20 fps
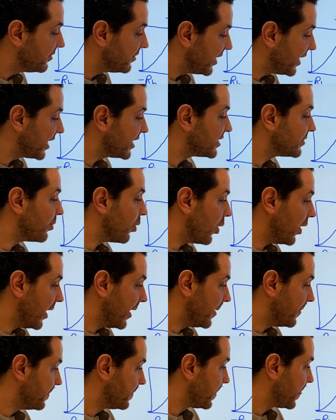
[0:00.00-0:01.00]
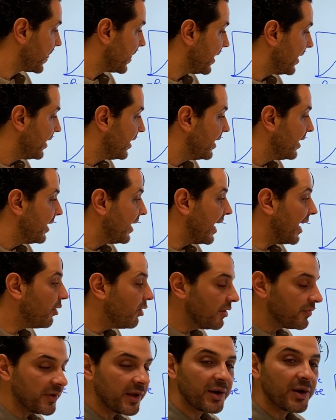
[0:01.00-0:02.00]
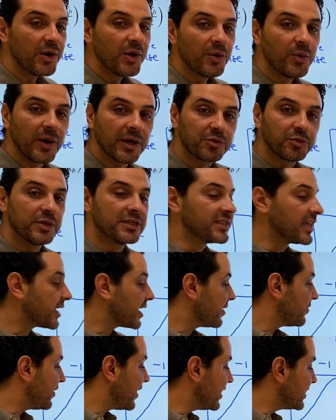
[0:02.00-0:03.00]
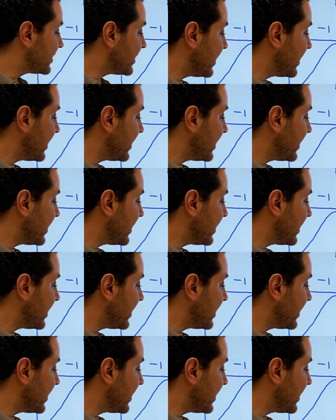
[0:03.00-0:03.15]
very small. However, what we sacrifice